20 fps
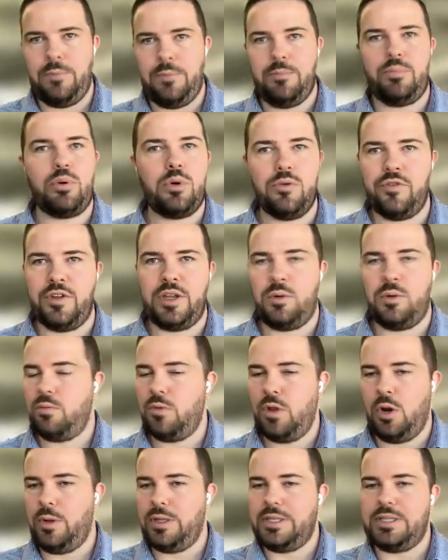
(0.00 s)
improving,
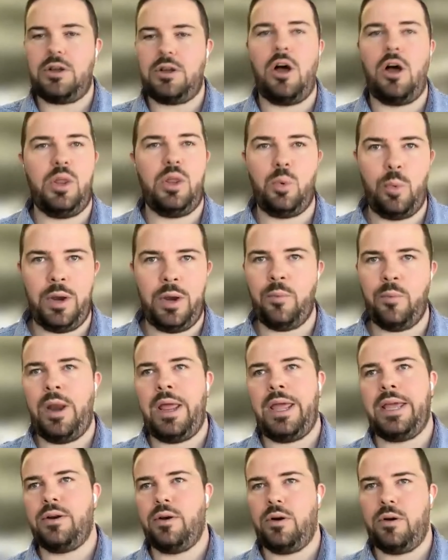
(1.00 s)
let's call it win
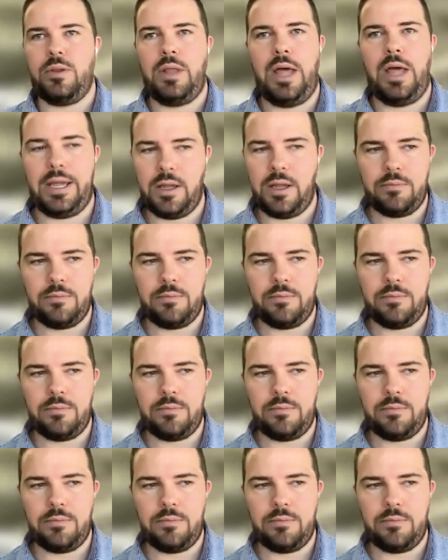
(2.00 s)
rate, or